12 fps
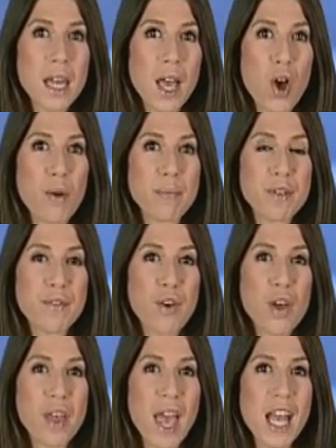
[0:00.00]
they hope to
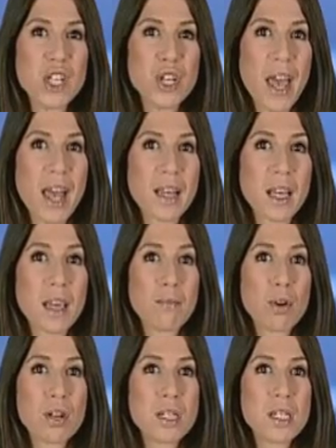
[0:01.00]
further educate the
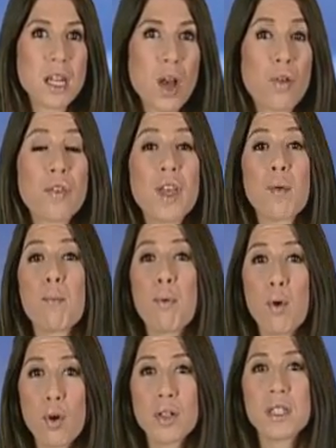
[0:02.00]
community on the
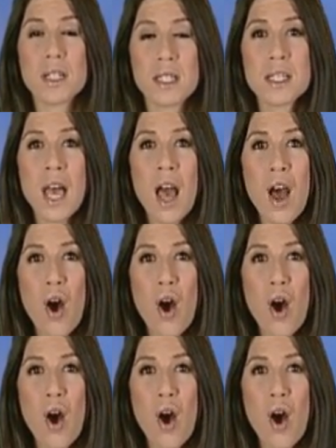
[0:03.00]
importance